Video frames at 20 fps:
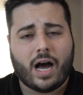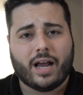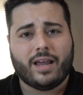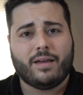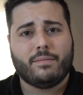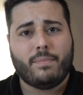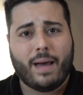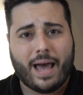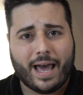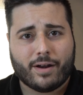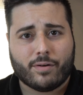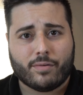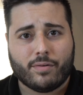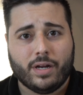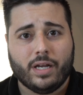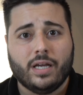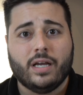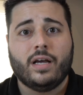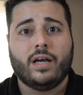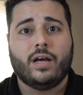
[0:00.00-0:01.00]
ion
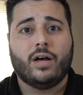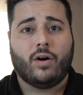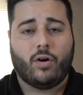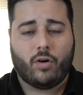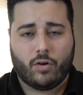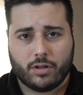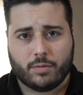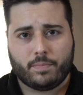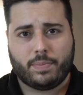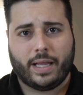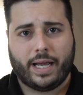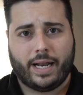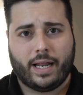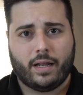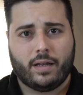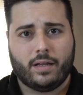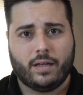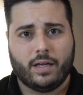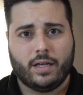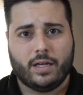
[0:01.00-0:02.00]
battery on the
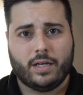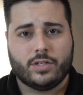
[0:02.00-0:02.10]
planet.